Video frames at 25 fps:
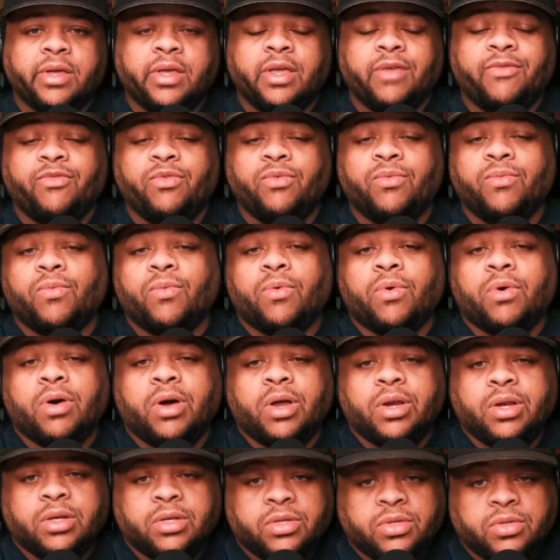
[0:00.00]
If you
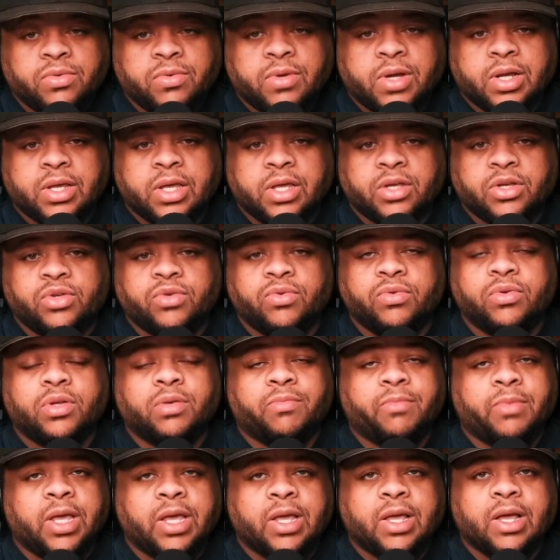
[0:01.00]
wanted to, I guess you
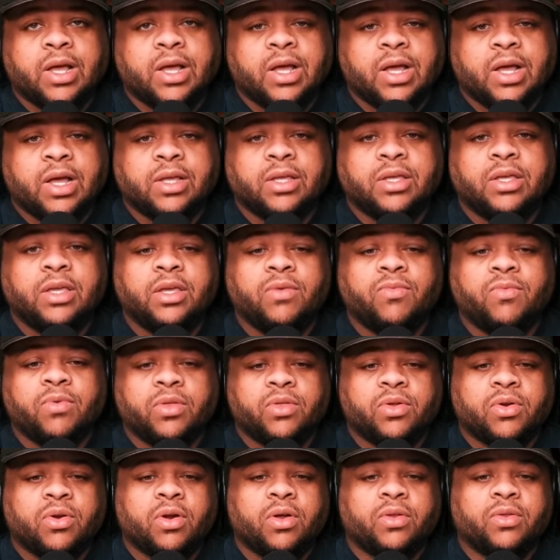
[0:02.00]
could make a hotkey
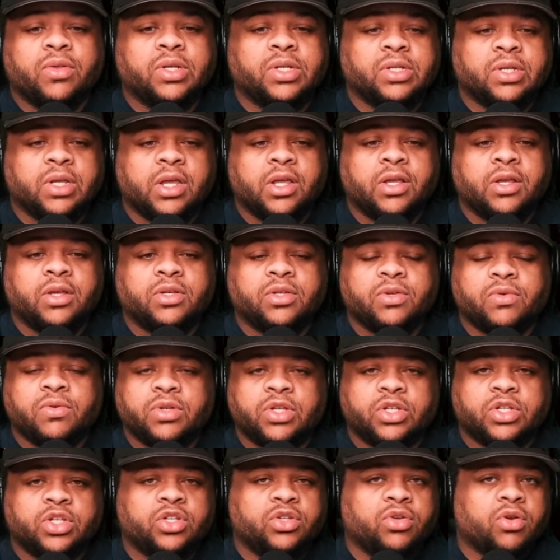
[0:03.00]
where they're all the same. So
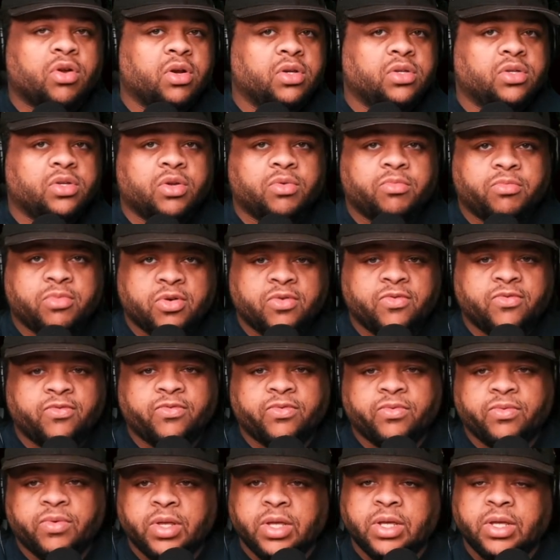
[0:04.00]
it just starts on
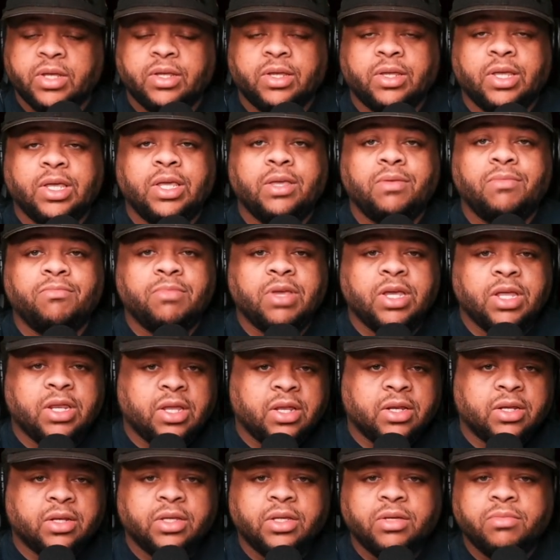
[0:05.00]
both
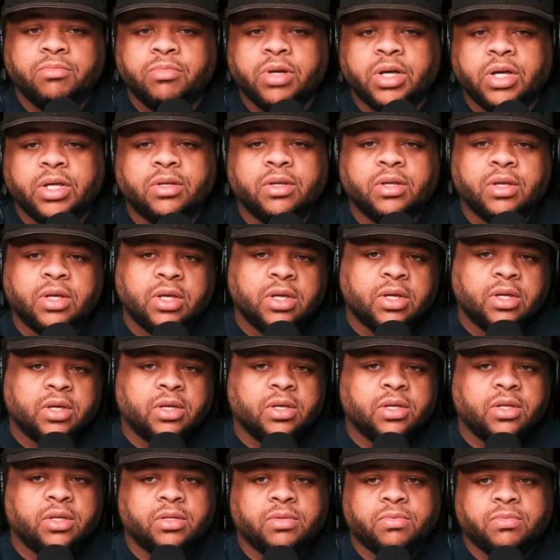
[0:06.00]
immediately, but
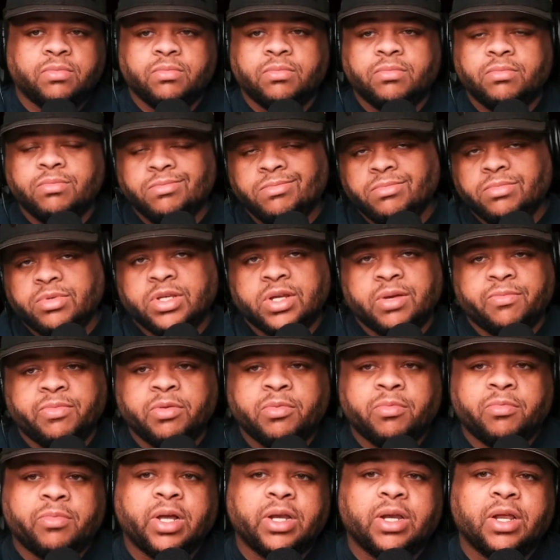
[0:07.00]
some
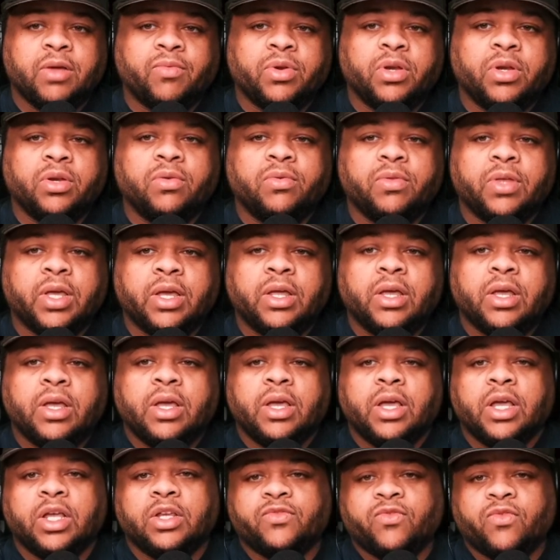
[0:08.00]
people might not want to do that.
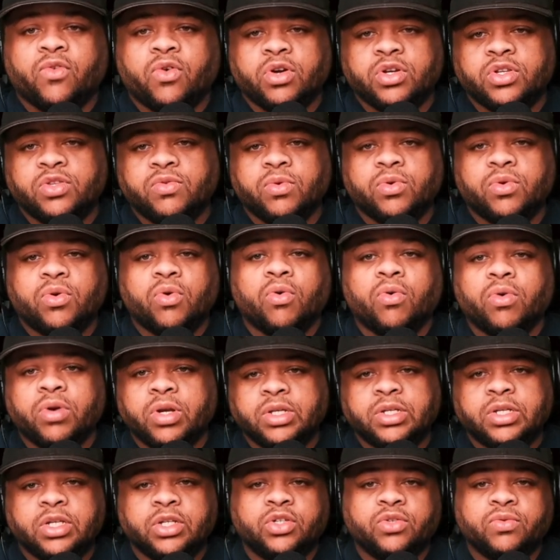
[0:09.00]
As far as the
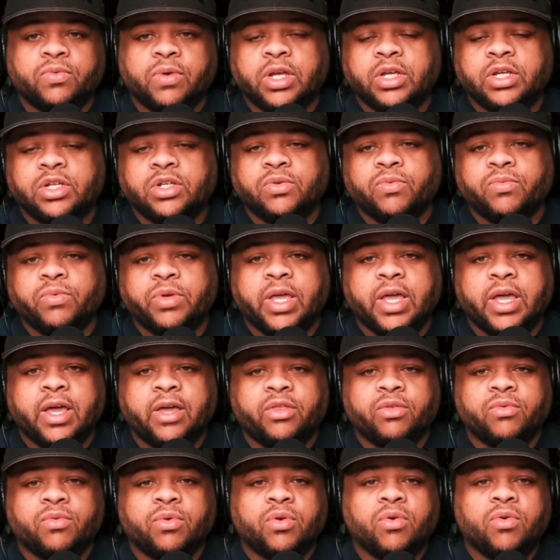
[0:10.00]
recording situation, we
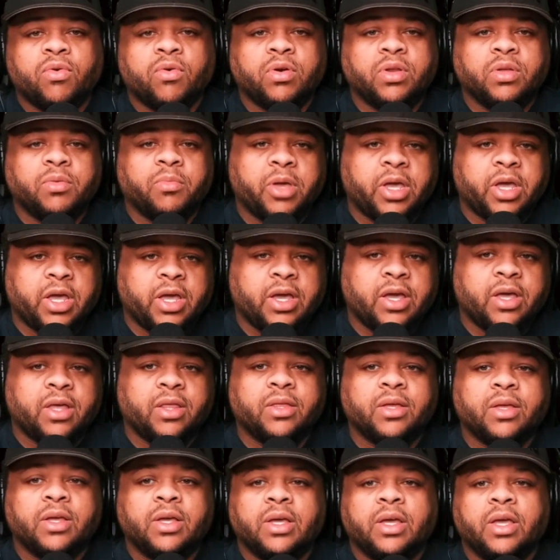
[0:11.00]
have the recording
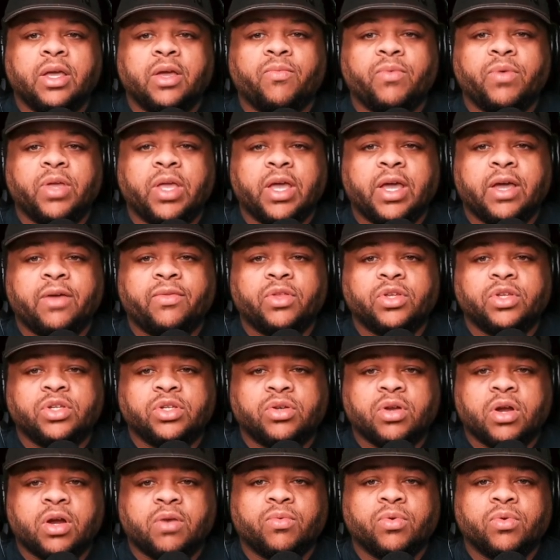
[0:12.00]
path and we have the
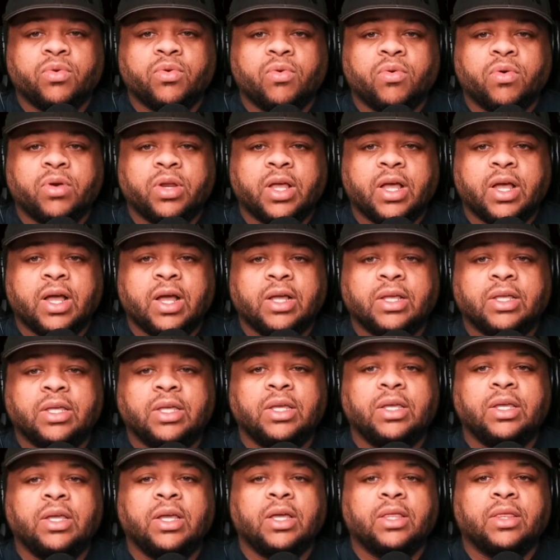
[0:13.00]
start recording
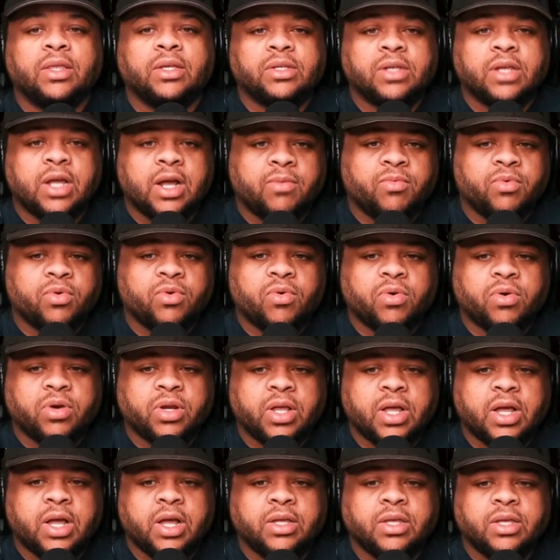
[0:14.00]
hotkey and the stop
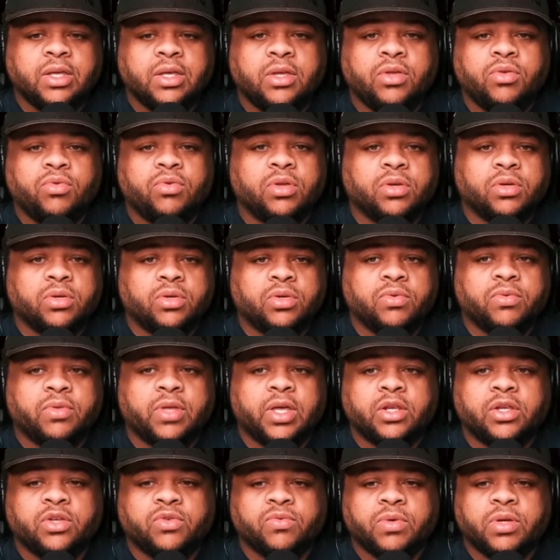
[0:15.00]
recording hotkey. You can do
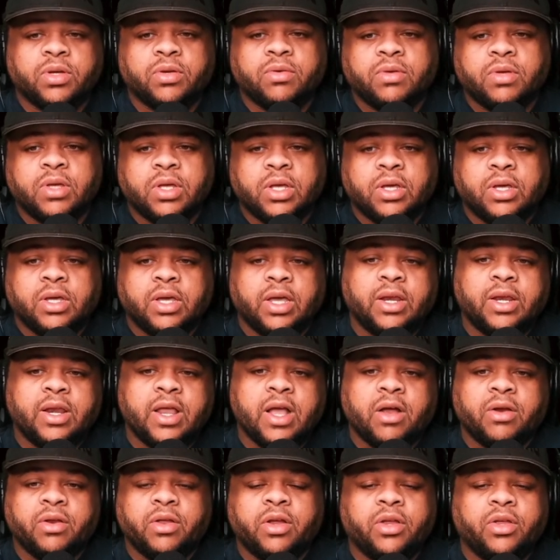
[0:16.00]
that as well. And
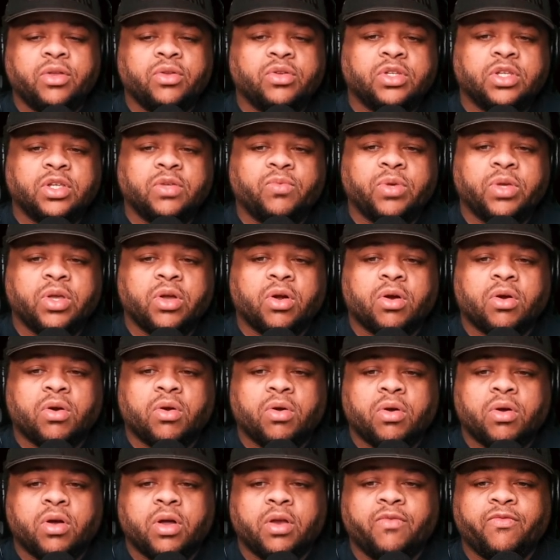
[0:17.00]
down here, you see we are
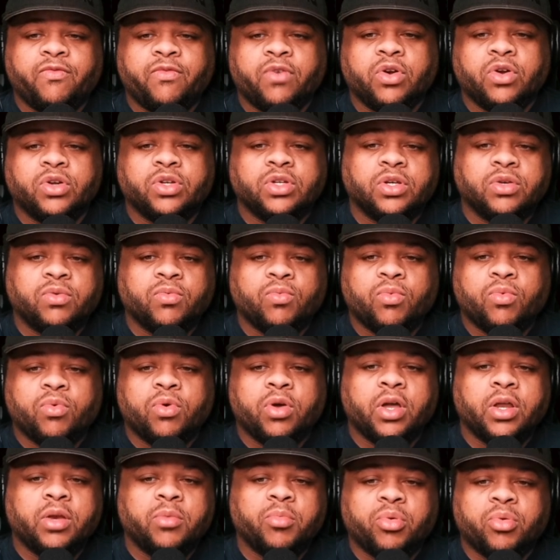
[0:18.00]
on version
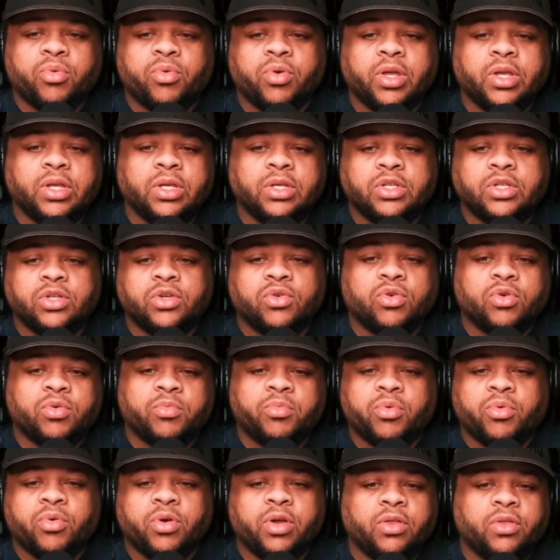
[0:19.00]

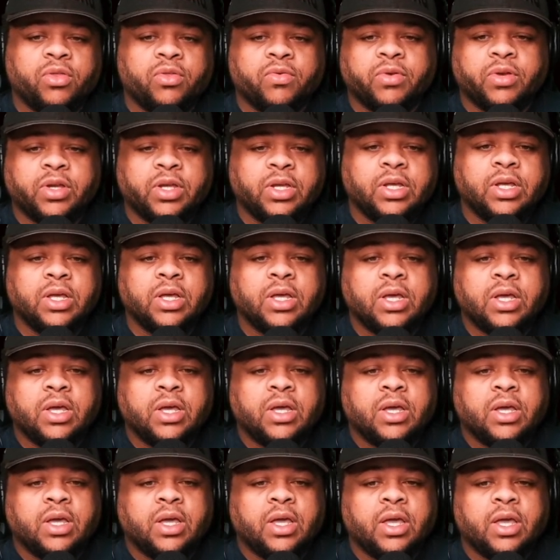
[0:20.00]
1.0.3
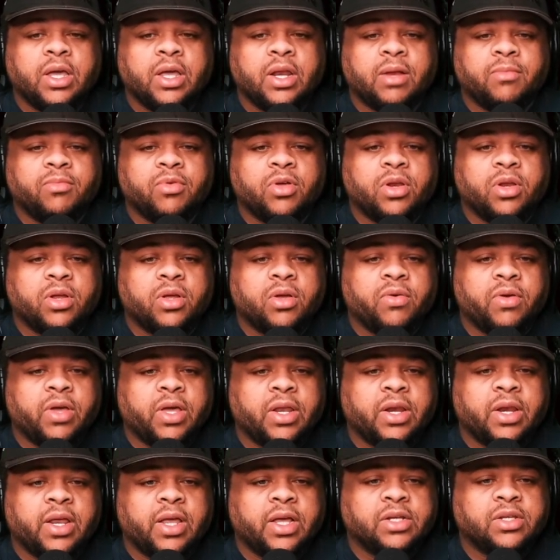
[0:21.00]
and I'm gonna go
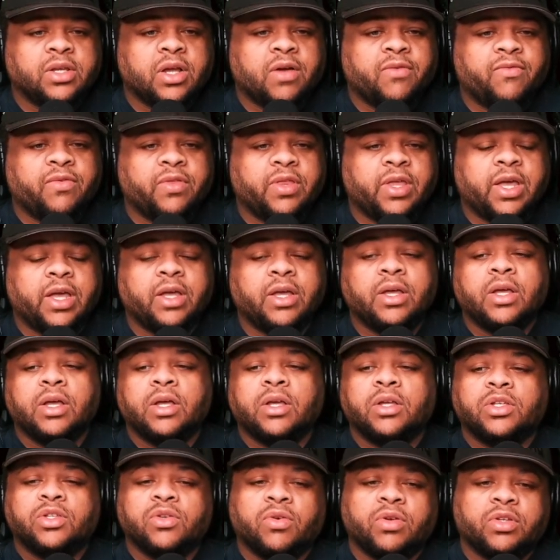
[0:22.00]
ahead and X off of that.
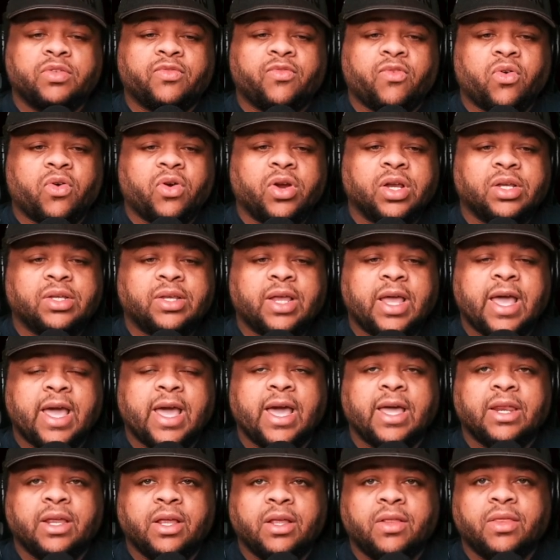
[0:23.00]
So as far as
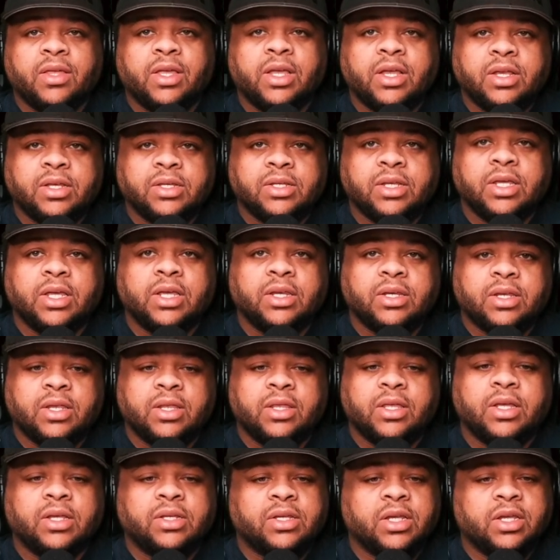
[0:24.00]
adding things into
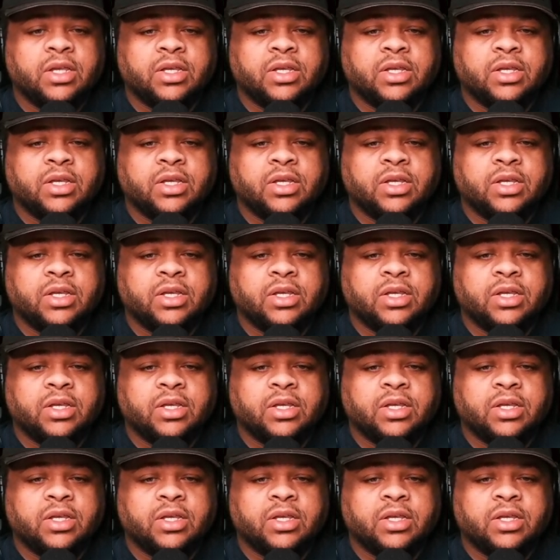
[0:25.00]
this